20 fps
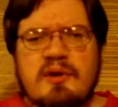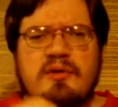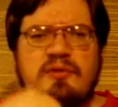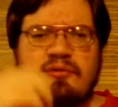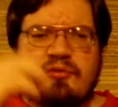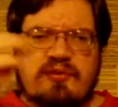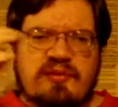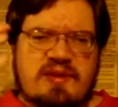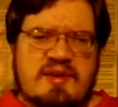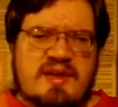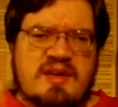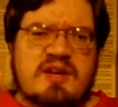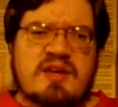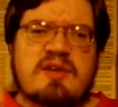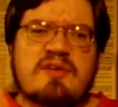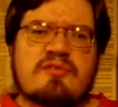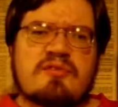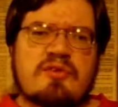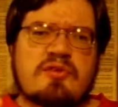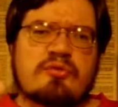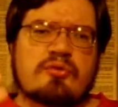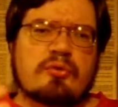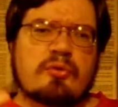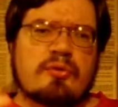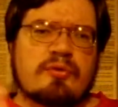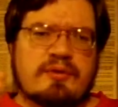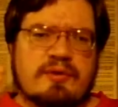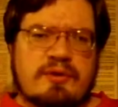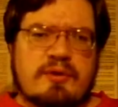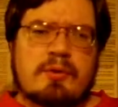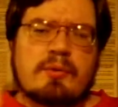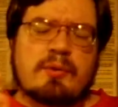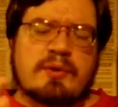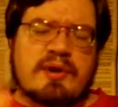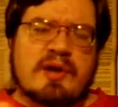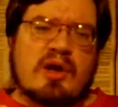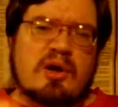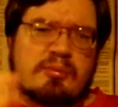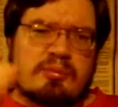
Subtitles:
for the individual that you want to help.